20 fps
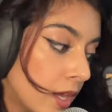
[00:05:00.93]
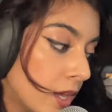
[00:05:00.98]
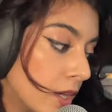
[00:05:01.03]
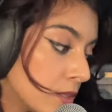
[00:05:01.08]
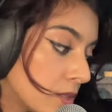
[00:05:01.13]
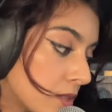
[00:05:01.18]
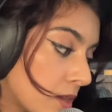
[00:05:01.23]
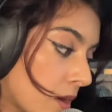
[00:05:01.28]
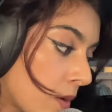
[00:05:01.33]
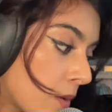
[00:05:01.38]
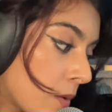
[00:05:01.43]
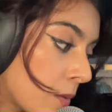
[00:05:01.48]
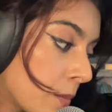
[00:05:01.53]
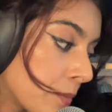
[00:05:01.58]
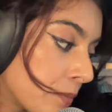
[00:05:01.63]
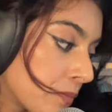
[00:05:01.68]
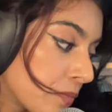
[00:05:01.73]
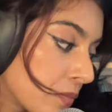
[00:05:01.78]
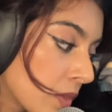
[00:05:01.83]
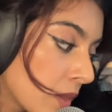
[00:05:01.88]
So
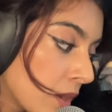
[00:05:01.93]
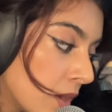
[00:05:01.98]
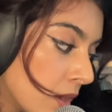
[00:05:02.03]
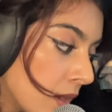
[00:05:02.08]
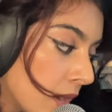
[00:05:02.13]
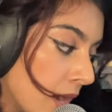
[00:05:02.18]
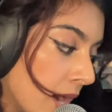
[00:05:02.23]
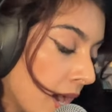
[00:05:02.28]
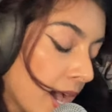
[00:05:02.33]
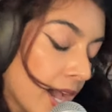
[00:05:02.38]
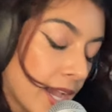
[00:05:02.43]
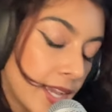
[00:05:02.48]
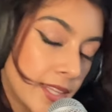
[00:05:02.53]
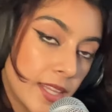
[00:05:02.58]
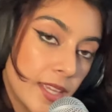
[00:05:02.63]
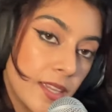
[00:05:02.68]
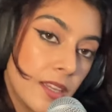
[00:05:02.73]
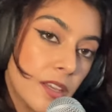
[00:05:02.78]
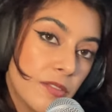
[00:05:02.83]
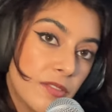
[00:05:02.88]
I
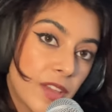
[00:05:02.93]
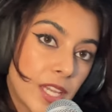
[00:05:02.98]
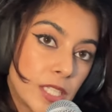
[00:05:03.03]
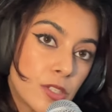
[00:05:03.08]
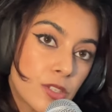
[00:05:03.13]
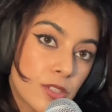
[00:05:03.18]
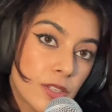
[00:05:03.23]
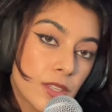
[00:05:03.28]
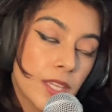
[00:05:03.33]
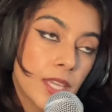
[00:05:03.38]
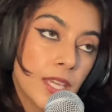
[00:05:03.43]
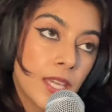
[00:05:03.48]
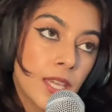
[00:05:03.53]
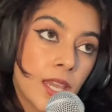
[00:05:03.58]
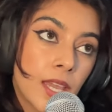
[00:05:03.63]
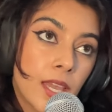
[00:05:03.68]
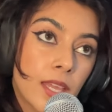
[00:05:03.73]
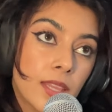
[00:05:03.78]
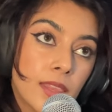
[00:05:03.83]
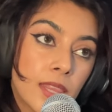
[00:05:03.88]
think eventually
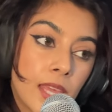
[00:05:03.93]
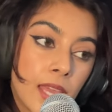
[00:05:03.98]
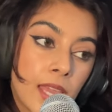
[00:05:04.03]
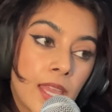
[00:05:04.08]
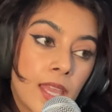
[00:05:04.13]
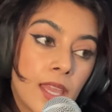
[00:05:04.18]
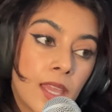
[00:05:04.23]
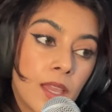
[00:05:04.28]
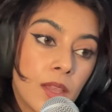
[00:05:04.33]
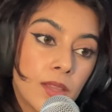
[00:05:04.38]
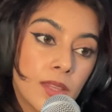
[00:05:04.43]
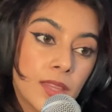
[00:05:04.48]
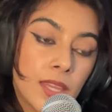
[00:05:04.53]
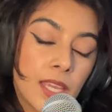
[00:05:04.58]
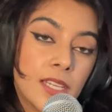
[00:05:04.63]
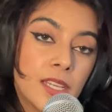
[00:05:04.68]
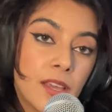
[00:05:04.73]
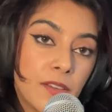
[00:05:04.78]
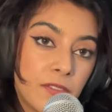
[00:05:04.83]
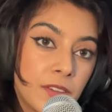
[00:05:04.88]
they
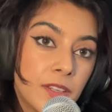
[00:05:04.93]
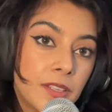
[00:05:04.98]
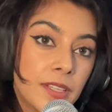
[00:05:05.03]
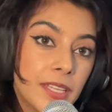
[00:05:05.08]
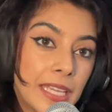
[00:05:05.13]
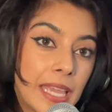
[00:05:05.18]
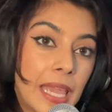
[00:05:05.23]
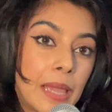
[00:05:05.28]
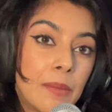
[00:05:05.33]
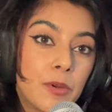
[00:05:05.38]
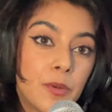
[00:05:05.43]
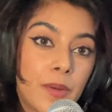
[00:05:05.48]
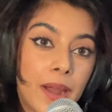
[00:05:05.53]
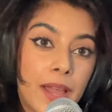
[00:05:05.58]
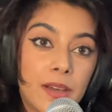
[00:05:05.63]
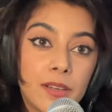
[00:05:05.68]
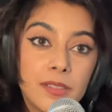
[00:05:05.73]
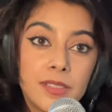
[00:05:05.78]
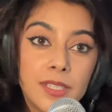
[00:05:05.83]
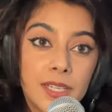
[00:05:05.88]
they definitely came
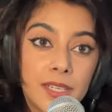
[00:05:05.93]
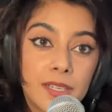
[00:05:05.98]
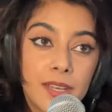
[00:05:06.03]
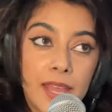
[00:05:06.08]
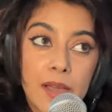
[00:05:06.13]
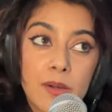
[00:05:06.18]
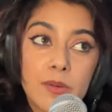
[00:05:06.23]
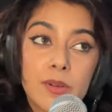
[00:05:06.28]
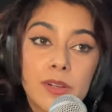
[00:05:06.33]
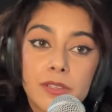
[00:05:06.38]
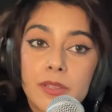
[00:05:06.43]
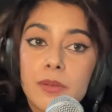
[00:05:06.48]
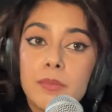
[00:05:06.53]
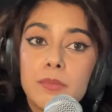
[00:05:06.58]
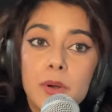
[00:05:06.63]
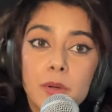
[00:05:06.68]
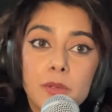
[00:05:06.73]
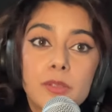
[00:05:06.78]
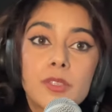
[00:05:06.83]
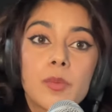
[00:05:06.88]
around and now are the
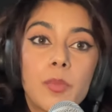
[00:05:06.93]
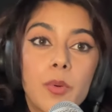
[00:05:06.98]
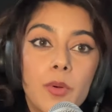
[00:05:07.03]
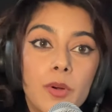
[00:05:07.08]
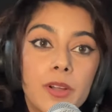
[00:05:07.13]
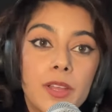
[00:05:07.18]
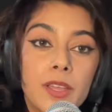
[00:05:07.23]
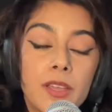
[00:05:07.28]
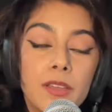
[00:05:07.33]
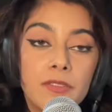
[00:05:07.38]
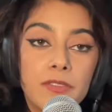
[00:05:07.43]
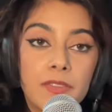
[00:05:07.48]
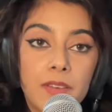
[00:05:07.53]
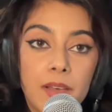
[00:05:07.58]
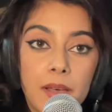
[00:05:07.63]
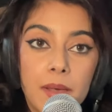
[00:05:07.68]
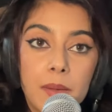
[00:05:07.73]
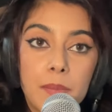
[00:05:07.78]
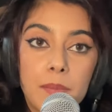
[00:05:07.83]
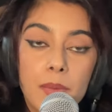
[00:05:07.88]
most supportive.
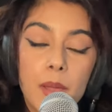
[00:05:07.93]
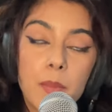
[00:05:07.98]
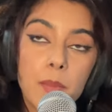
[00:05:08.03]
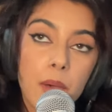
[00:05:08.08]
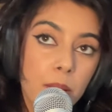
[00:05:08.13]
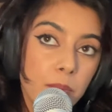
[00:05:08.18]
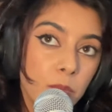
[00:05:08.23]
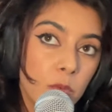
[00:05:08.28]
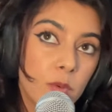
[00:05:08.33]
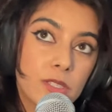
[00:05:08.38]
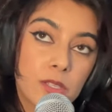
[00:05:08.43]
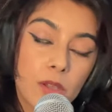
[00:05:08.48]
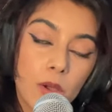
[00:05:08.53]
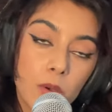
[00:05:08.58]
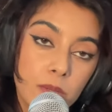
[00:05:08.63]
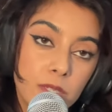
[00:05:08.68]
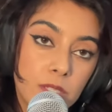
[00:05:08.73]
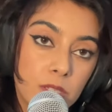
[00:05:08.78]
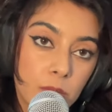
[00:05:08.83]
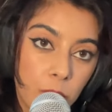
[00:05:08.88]
Um, my mom was
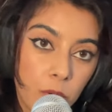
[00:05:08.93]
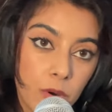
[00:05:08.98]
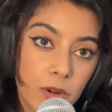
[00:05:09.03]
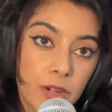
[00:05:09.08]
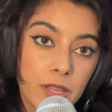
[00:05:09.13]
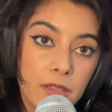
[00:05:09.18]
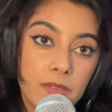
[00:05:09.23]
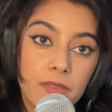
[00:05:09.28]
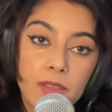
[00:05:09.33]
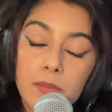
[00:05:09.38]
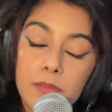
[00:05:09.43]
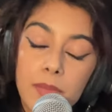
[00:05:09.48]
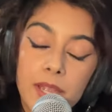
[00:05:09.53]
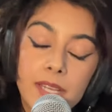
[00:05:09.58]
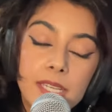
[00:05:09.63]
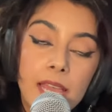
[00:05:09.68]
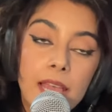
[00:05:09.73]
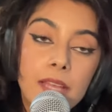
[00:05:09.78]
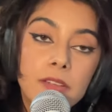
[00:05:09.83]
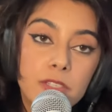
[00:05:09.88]
always supportive and my
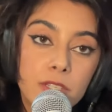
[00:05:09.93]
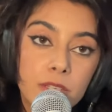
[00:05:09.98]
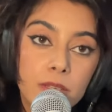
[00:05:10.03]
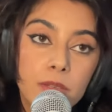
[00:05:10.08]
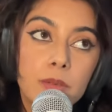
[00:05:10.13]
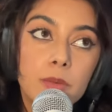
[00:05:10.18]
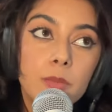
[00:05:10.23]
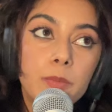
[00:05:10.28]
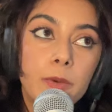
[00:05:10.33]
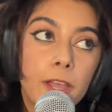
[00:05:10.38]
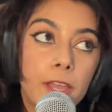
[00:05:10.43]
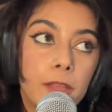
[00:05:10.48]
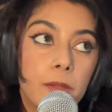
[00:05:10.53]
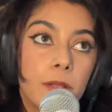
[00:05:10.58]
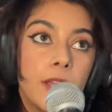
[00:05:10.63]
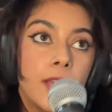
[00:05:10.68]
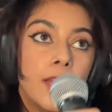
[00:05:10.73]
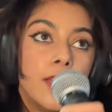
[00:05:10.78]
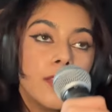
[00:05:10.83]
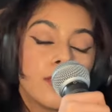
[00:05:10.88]
dad too, but
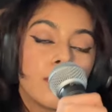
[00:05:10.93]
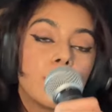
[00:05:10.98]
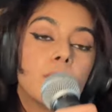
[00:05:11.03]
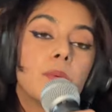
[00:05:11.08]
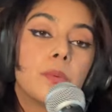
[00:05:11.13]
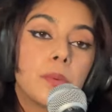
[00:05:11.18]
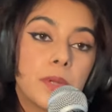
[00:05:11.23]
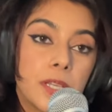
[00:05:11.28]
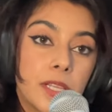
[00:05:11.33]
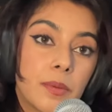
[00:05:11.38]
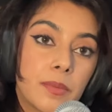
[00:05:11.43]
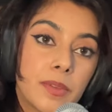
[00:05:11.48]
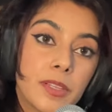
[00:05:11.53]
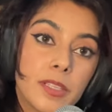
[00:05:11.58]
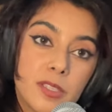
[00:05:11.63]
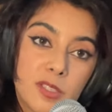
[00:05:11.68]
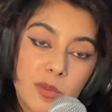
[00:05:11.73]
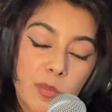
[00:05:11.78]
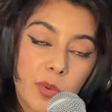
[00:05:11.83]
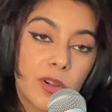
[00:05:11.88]
they're really,
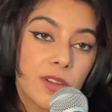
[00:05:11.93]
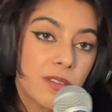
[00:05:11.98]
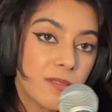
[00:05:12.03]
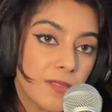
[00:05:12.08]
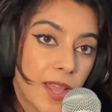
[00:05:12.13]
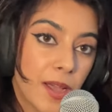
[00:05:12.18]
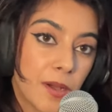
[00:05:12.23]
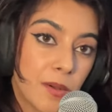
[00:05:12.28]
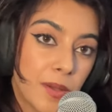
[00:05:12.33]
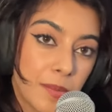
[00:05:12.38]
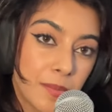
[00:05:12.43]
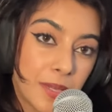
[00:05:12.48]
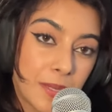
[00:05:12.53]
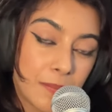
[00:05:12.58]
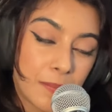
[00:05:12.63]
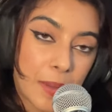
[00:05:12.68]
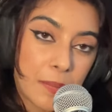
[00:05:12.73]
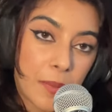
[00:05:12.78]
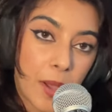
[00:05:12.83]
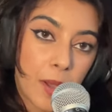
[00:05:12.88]
really supportive now. I
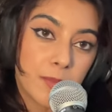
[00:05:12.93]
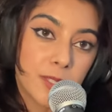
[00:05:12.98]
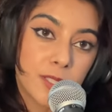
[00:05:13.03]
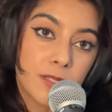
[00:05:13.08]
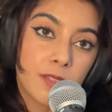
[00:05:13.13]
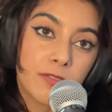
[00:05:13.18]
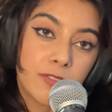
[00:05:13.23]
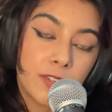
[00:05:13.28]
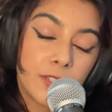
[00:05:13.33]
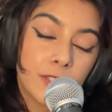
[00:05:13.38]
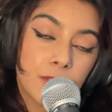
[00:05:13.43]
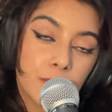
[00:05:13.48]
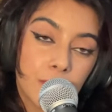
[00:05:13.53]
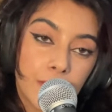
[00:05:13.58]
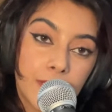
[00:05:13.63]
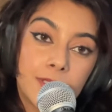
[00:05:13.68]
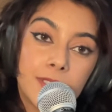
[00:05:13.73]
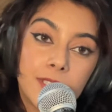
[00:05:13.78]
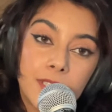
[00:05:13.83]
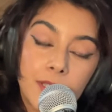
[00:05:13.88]
mean, my mom is the first
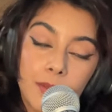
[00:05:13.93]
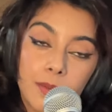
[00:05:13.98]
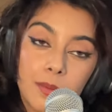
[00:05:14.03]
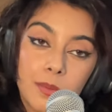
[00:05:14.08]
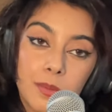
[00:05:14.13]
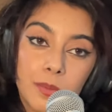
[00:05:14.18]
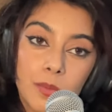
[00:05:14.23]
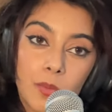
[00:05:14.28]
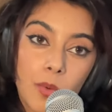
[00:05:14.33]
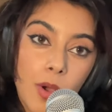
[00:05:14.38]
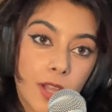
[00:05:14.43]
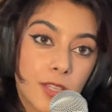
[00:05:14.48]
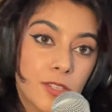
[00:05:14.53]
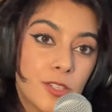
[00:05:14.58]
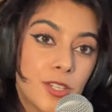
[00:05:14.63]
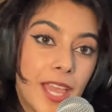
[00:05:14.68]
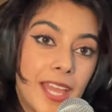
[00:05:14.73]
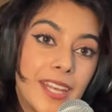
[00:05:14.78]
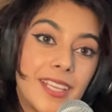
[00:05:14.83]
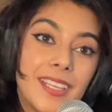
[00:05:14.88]
one to
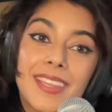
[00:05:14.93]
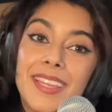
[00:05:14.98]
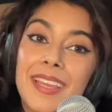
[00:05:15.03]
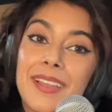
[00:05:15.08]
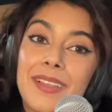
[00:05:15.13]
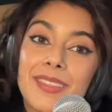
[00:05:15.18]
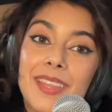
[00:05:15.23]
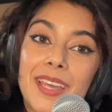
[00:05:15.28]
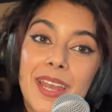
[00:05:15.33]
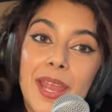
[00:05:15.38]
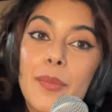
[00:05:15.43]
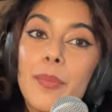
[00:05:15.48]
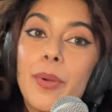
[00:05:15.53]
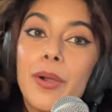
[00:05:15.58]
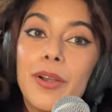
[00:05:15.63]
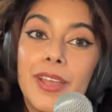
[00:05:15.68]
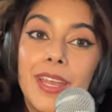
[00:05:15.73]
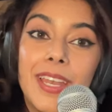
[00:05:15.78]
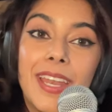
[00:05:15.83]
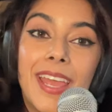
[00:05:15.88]
watch anything that I
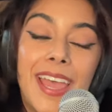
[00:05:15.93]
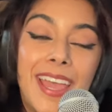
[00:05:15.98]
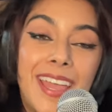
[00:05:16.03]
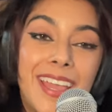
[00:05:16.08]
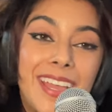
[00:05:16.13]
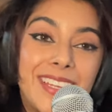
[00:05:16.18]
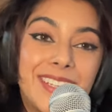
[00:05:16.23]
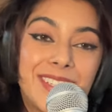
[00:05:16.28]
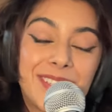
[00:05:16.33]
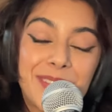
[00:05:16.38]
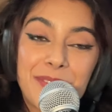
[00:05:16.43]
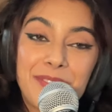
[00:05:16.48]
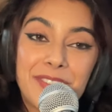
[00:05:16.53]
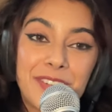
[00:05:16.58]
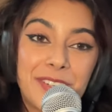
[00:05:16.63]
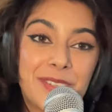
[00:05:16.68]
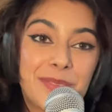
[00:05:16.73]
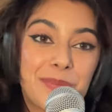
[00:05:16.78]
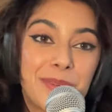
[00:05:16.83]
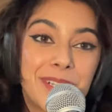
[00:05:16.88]
put and the
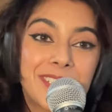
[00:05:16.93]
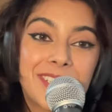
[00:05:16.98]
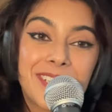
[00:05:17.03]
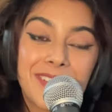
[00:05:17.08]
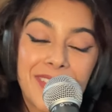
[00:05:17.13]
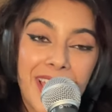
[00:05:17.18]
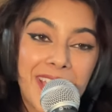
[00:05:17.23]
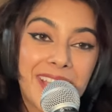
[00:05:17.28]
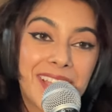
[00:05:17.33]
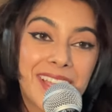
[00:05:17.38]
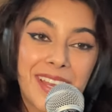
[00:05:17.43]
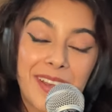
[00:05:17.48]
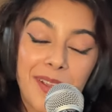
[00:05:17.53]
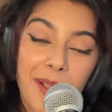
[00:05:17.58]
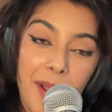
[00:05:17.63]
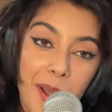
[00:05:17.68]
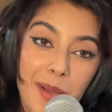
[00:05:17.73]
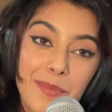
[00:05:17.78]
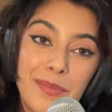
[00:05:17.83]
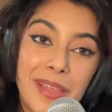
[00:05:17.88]
first one to like and
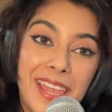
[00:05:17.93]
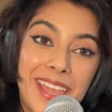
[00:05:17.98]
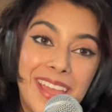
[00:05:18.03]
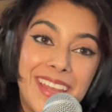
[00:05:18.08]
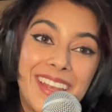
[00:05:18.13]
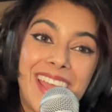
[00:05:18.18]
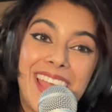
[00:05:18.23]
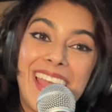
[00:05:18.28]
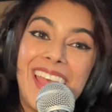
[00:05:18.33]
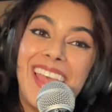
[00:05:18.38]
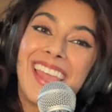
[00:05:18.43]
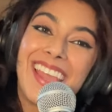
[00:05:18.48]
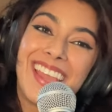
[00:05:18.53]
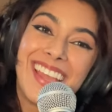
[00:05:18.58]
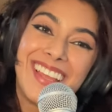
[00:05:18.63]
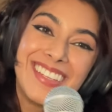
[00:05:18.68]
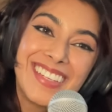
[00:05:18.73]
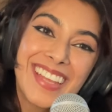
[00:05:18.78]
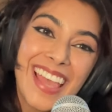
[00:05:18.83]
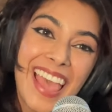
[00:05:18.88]
comment
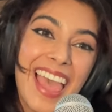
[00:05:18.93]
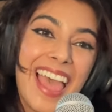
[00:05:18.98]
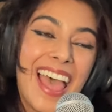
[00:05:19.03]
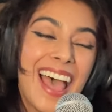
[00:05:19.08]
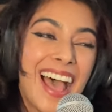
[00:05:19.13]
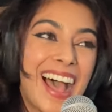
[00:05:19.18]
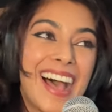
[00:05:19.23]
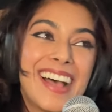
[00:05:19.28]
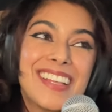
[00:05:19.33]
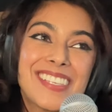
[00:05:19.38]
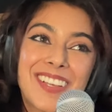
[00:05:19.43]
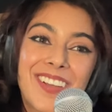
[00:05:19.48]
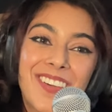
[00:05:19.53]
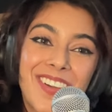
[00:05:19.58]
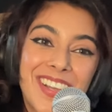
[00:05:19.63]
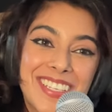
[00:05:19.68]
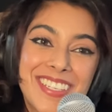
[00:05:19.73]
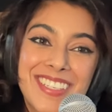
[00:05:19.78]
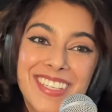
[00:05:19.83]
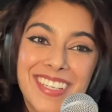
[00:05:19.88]
and ask
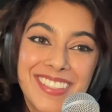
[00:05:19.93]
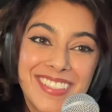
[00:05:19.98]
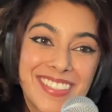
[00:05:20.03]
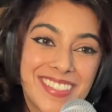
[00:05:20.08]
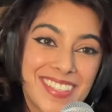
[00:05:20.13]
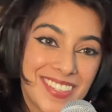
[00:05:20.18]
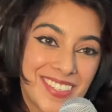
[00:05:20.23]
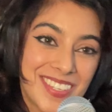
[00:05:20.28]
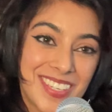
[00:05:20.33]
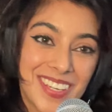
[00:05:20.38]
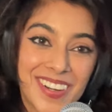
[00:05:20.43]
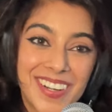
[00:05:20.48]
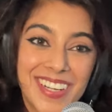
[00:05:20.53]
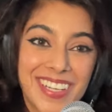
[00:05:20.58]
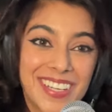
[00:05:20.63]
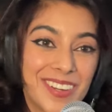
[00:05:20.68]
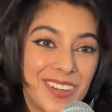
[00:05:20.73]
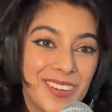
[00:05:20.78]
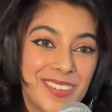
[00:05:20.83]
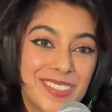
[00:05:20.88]
questions that she
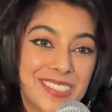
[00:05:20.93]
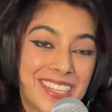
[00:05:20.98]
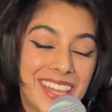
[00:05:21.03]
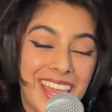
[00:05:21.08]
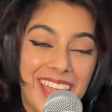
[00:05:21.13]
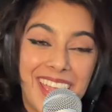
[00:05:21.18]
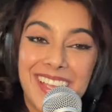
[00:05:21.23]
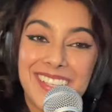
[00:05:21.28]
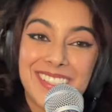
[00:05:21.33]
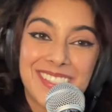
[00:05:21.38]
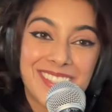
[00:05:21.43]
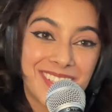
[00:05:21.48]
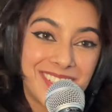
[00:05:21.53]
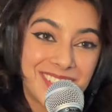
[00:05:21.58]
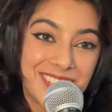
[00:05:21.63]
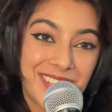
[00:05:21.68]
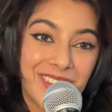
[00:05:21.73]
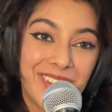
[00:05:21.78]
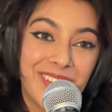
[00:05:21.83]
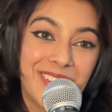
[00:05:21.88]
already knows the answer
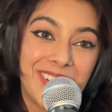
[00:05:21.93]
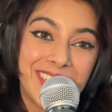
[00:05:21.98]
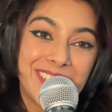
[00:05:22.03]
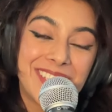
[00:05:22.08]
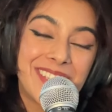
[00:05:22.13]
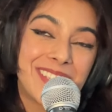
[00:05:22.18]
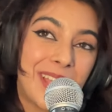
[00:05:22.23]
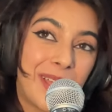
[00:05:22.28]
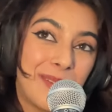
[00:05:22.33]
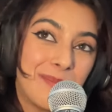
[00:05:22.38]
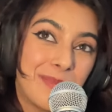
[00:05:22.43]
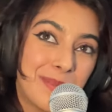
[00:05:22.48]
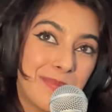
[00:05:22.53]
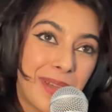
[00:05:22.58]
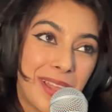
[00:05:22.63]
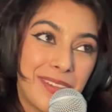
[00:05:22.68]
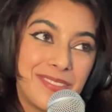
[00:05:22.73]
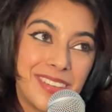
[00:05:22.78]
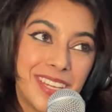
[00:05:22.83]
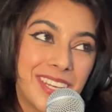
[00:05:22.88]
to and send me
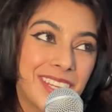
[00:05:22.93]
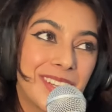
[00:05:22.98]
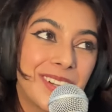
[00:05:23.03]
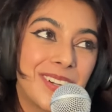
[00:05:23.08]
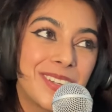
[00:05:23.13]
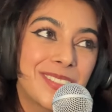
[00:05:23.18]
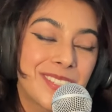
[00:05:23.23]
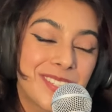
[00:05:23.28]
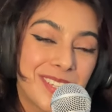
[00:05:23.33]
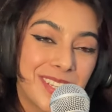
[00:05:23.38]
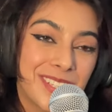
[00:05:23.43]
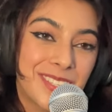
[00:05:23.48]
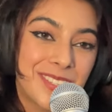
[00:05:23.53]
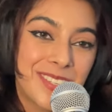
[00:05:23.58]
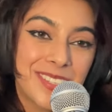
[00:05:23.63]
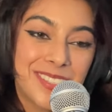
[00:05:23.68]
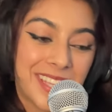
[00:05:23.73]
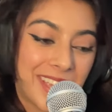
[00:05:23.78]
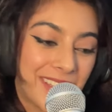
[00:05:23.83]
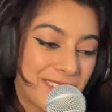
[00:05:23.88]
my video, just
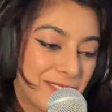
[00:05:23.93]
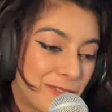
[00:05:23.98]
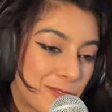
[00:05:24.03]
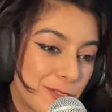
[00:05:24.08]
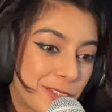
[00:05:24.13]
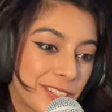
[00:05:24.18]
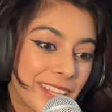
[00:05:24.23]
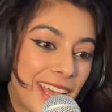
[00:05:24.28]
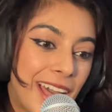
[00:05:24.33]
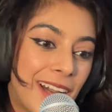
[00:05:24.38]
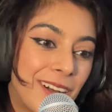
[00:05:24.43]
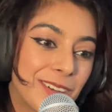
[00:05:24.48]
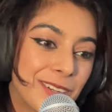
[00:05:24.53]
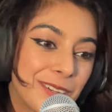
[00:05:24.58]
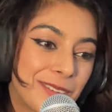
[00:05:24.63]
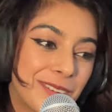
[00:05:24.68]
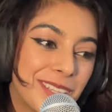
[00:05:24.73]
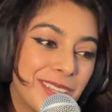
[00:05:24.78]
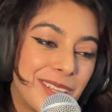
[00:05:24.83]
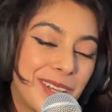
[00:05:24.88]
she's like, for the
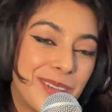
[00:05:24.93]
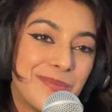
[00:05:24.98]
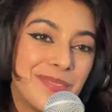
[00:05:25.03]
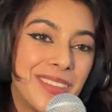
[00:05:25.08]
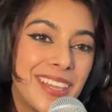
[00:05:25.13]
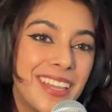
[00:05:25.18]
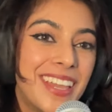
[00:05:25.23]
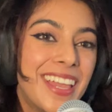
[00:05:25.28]
algorithm,